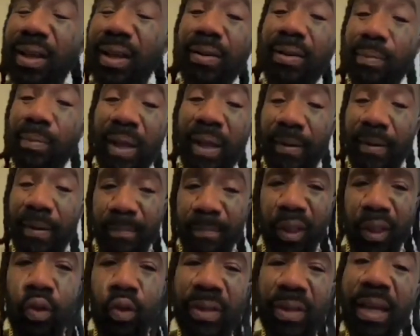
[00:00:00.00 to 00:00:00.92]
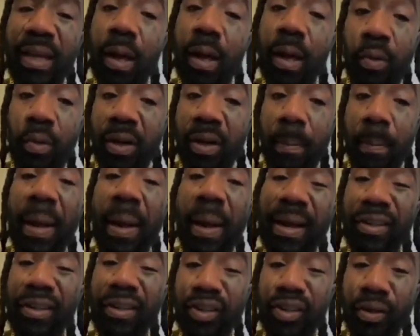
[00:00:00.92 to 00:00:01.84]
Like, blood, you think I want
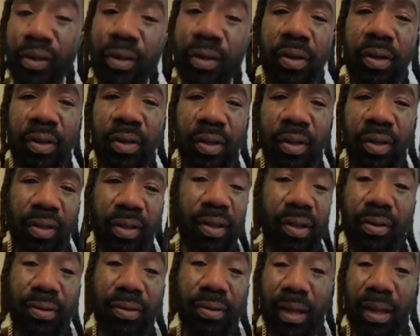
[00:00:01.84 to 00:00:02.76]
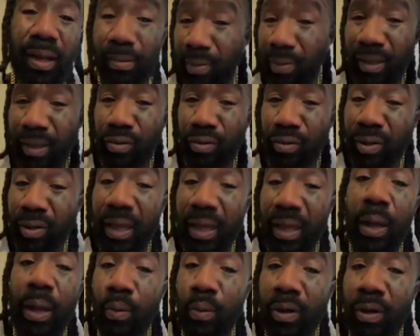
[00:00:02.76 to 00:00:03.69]
to monitor yo, like, well,
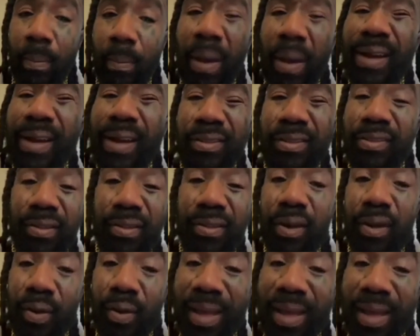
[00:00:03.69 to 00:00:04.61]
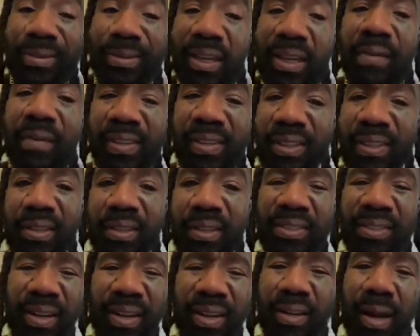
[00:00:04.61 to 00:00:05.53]
you think I want to monitor your
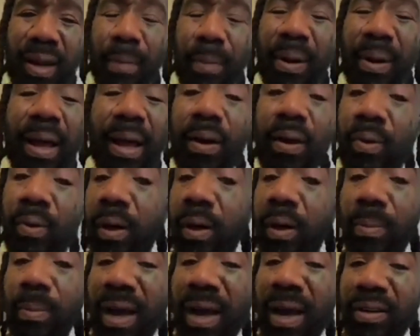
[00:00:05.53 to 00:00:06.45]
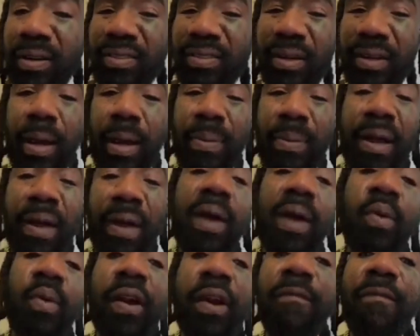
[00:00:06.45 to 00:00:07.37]
activities? Like, like, blah, I don't want to monitor. Like,
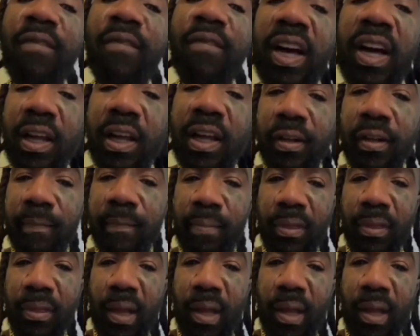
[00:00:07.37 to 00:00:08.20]
blah, I want to fuck.